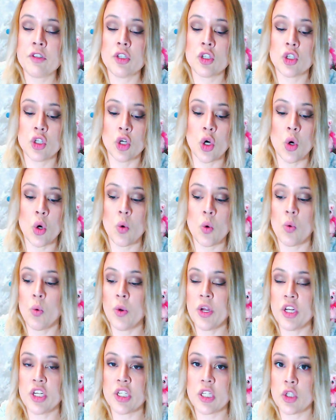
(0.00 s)
So
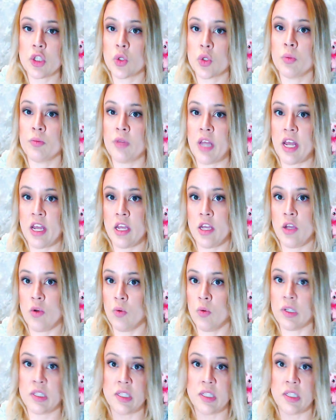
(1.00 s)
we just assumed that he was